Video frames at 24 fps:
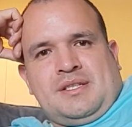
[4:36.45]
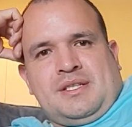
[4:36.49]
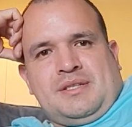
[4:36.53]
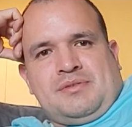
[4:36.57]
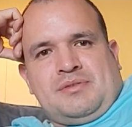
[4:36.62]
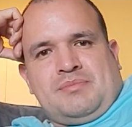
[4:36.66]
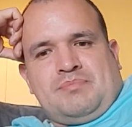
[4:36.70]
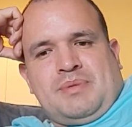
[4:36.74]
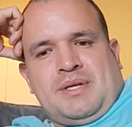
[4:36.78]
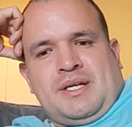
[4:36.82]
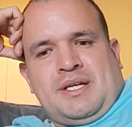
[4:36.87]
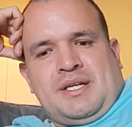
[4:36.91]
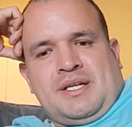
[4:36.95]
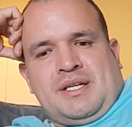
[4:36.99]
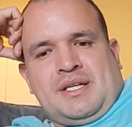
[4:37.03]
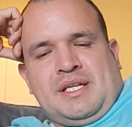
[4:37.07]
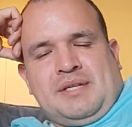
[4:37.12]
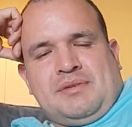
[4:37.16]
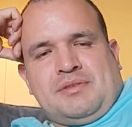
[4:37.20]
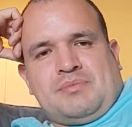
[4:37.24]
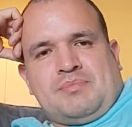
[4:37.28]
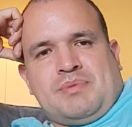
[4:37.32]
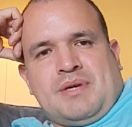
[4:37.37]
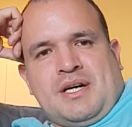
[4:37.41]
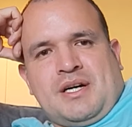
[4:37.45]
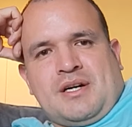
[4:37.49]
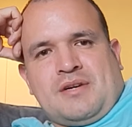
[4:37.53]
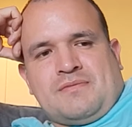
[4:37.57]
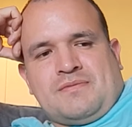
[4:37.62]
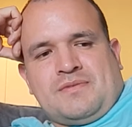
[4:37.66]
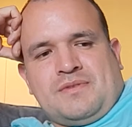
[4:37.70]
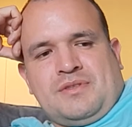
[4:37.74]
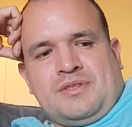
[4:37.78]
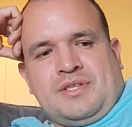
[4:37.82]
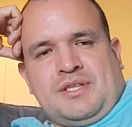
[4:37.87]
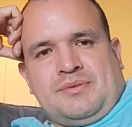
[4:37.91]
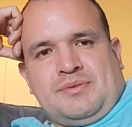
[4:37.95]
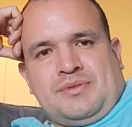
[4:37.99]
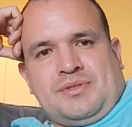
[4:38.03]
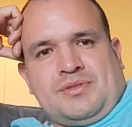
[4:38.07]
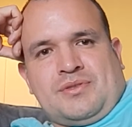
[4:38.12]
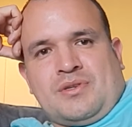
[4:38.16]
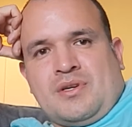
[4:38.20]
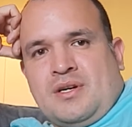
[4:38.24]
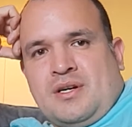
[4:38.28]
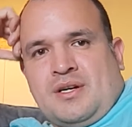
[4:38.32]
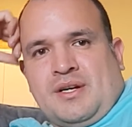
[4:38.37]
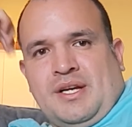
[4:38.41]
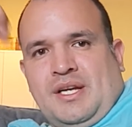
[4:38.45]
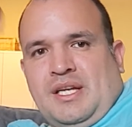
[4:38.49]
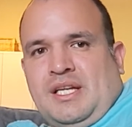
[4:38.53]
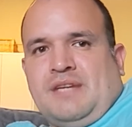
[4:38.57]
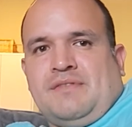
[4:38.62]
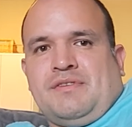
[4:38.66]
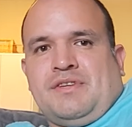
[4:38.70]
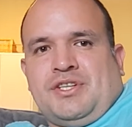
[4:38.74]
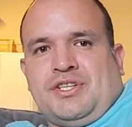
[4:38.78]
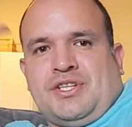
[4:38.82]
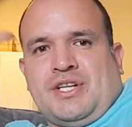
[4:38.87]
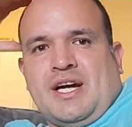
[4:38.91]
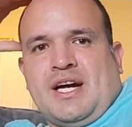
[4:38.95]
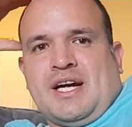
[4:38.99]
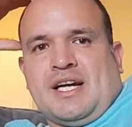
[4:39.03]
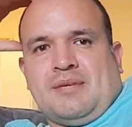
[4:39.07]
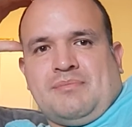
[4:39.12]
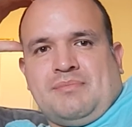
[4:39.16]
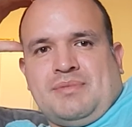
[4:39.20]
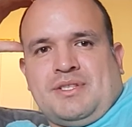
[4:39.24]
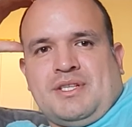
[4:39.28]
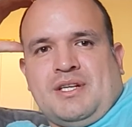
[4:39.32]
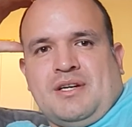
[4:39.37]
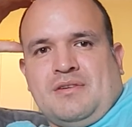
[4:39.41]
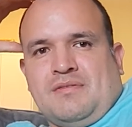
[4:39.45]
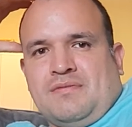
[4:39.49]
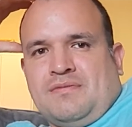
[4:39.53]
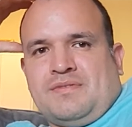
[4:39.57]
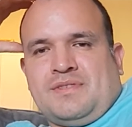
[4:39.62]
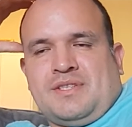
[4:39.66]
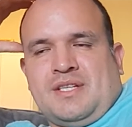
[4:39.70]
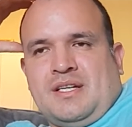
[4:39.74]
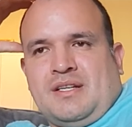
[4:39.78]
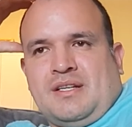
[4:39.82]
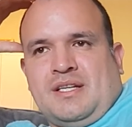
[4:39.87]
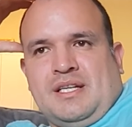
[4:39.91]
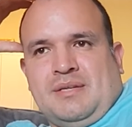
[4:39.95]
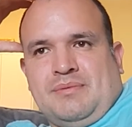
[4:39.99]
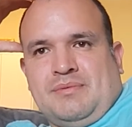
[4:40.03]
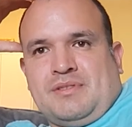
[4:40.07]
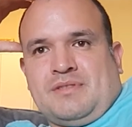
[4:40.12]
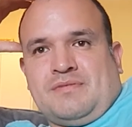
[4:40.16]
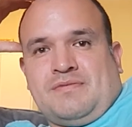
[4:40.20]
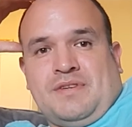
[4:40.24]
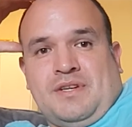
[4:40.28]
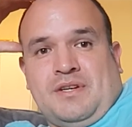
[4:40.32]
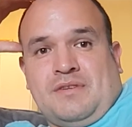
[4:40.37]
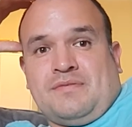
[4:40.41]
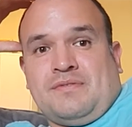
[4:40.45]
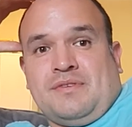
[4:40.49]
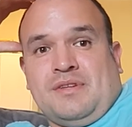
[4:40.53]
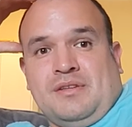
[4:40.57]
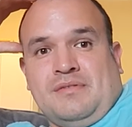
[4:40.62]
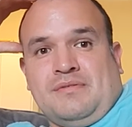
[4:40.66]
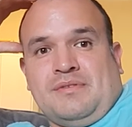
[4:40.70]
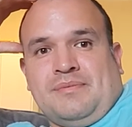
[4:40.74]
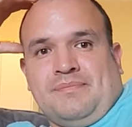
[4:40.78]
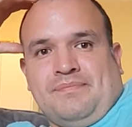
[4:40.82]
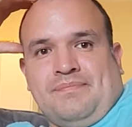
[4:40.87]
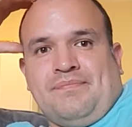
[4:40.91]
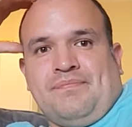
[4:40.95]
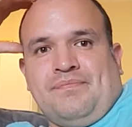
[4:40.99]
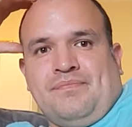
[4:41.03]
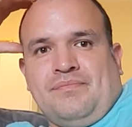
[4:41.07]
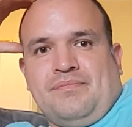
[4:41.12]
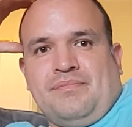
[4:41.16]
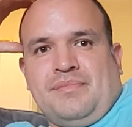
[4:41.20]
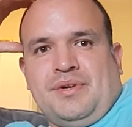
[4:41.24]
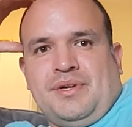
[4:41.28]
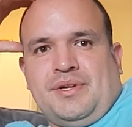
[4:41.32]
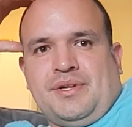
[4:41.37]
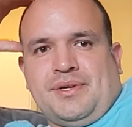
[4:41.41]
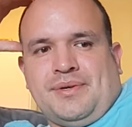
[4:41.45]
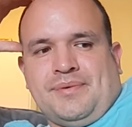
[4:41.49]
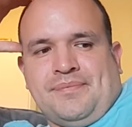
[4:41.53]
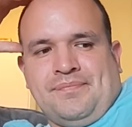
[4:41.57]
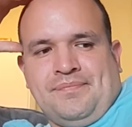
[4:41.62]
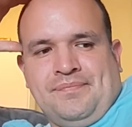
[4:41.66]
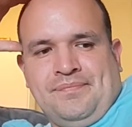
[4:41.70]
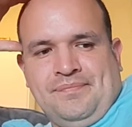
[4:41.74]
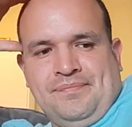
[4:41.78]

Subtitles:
He was big, he was powerful, he was strong. Even Shaq himself said he was fearful of him, you know.